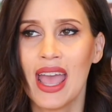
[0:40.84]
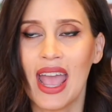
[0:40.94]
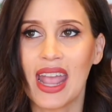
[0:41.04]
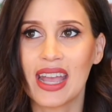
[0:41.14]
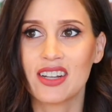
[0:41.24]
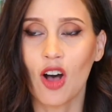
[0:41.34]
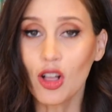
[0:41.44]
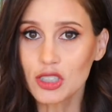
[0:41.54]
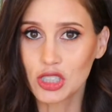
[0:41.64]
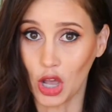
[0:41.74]
And
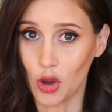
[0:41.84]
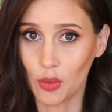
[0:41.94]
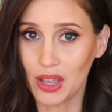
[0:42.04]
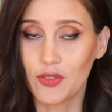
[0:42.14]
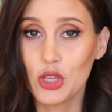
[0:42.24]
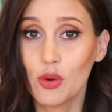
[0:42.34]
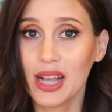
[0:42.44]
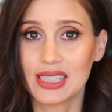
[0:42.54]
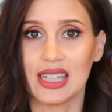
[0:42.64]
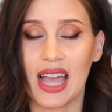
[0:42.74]
also, if you
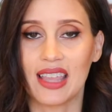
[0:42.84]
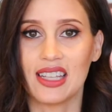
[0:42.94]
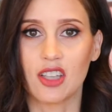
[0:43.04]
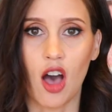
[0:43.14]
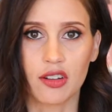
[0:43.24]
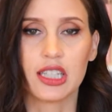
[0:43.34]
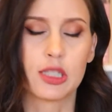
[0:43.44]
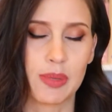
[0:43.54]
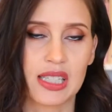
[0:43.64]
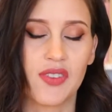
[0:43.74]
guys like these oddly
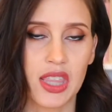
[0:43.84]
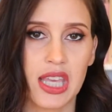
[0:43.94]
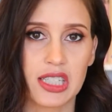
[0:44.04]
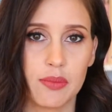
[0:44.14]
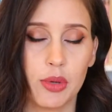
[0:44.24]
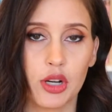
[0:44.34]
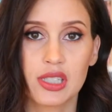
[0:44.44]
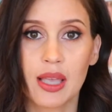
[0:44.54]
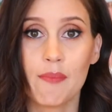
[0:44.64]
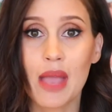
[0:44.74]
specific things in
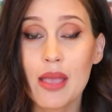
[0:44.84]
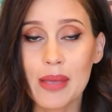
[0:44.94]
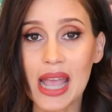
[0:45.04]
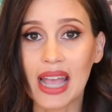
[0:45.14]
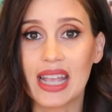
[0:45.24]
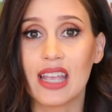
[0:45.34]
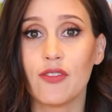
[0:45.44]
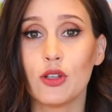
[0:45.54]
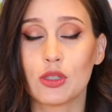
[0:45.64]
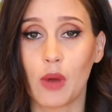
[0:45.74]
books, maybe I can
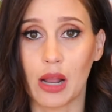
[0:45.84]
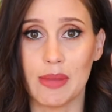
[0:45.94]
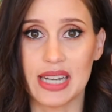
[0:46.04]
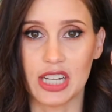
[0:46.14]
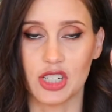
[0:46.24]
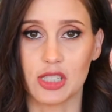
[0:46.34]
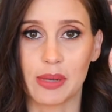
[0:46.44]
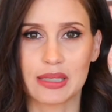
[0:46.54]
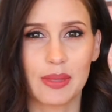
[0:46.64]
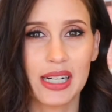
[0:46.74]
give you some recommendations,
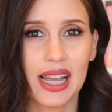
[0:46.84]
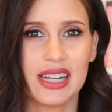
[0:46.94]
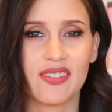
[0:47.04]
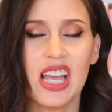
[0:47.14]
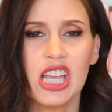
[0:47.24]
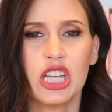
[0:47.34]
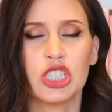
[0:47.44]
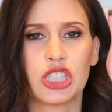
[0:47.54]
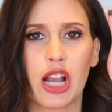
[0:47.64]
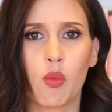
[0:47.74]
because I'm going to kind of
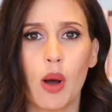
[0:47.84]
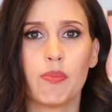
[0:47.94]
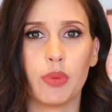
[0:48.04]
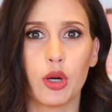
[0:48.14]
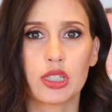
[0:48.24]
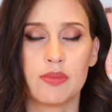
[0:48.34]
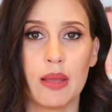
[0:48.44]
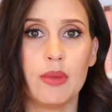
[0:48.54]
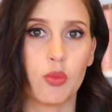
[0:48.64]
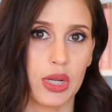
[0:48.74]
share what books
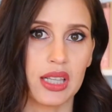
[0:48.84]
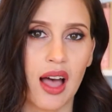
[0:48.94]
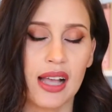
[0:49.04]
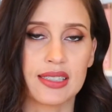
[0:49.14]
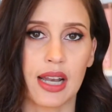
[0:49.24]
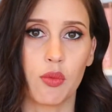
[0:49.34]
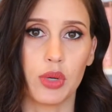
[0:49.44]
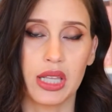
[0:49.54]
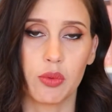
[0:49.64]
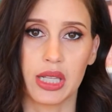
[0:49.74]
made me realize that I
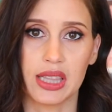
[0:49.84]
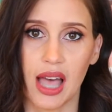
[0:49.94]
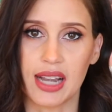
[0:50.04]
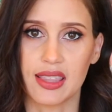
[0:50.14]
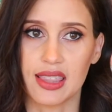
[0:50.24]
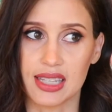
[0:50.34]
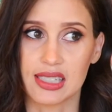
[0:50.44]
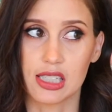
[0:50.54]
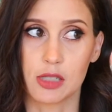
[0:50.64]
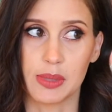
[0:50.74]
really, really liked
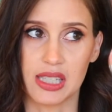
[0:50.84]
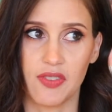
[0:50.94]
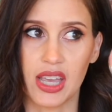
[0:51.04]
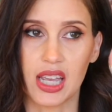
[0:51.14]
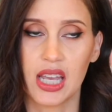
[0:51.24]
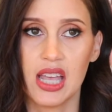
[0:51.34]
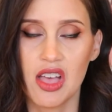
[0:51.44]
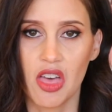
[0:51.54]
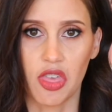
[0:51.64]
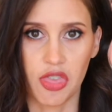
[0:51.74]
this specific
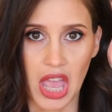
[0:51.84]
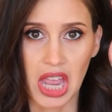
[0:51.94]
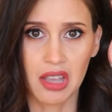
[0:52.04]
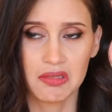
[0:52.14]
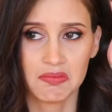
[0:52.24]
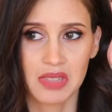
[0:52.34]
thing